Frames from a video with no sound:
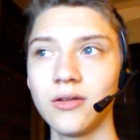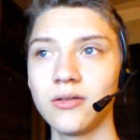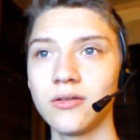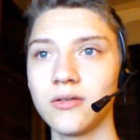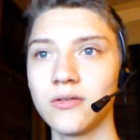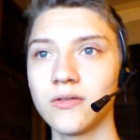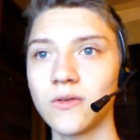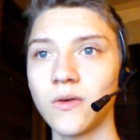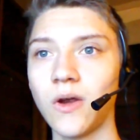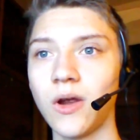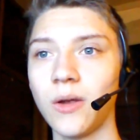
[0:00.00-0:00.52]

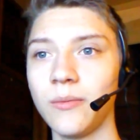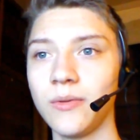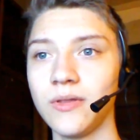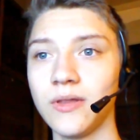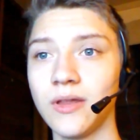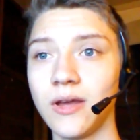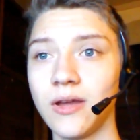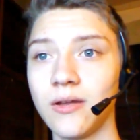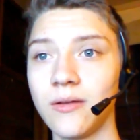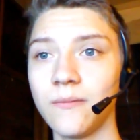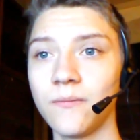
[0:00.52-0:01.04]
describing
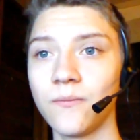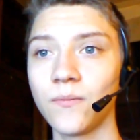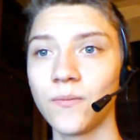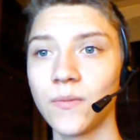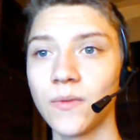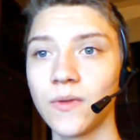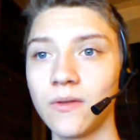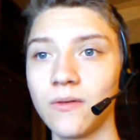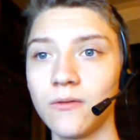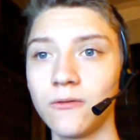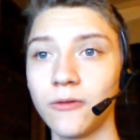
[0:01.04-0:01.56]
that
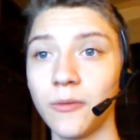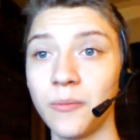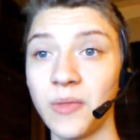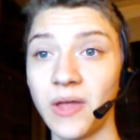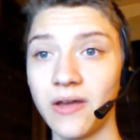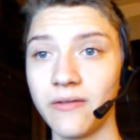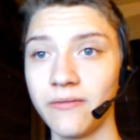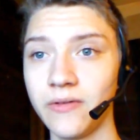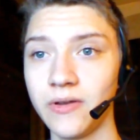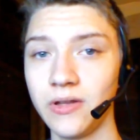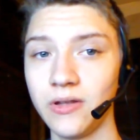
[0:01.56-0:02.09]
from
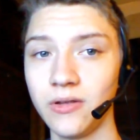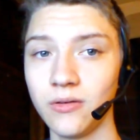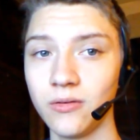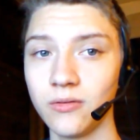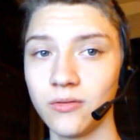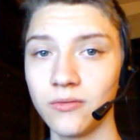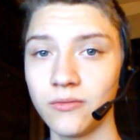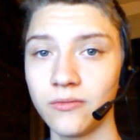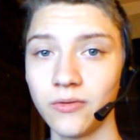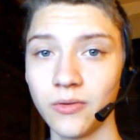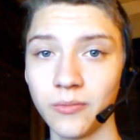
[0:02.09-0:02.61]
that video,
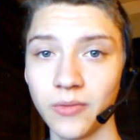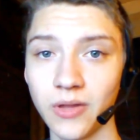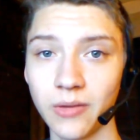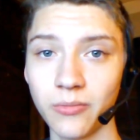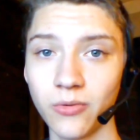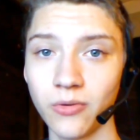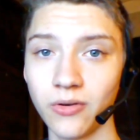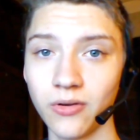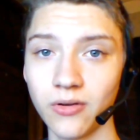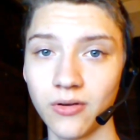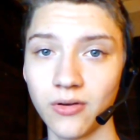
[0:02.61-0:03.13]
from that
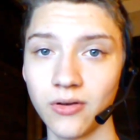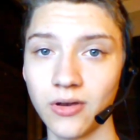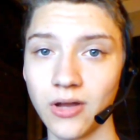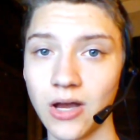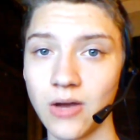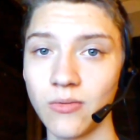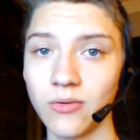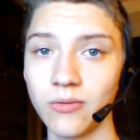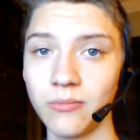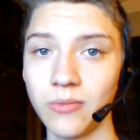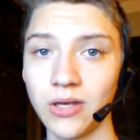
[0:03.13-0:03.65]
point on, I
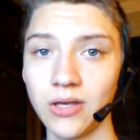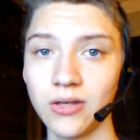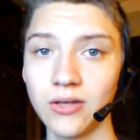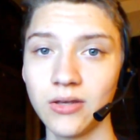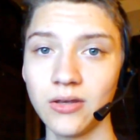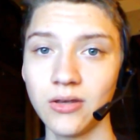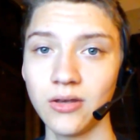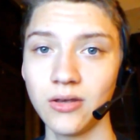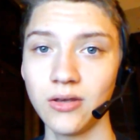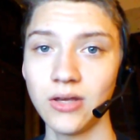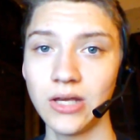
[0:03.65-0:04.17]
would
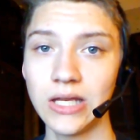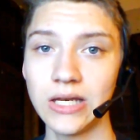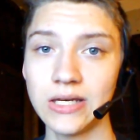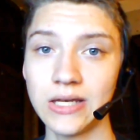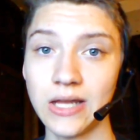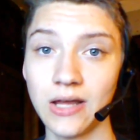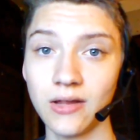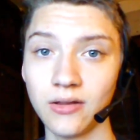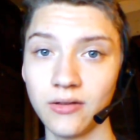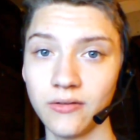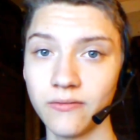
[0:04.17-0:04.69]
make
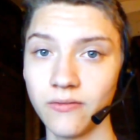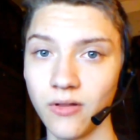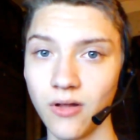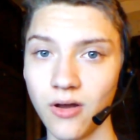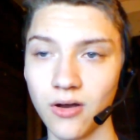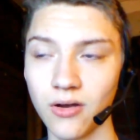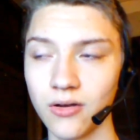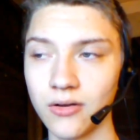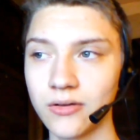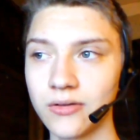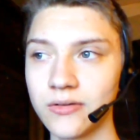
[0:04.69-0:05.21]
daily
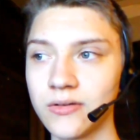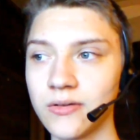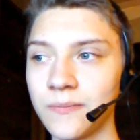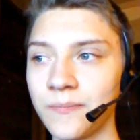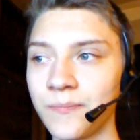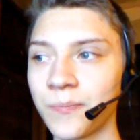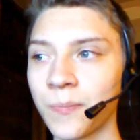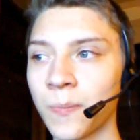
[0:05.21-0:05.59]
vlogs.